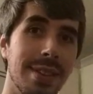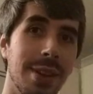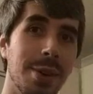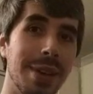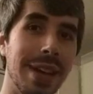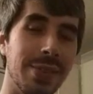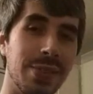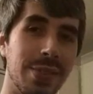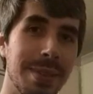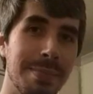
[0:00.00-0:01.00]
Oh, yes.
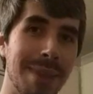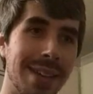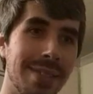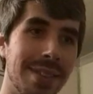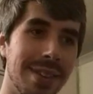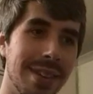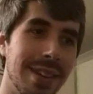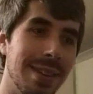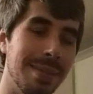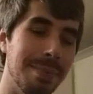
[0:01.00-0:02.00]
Back in
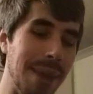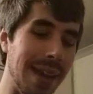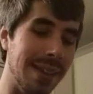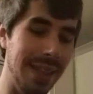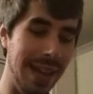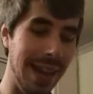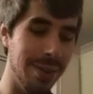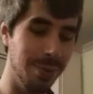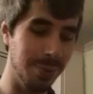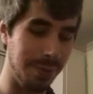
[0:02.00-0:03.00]
the
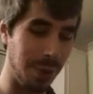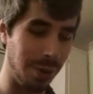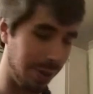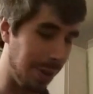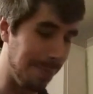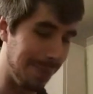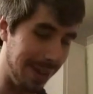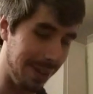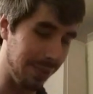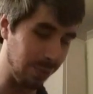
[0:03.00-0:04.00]
annals of our company
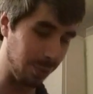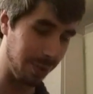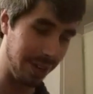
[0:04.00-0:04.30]
history.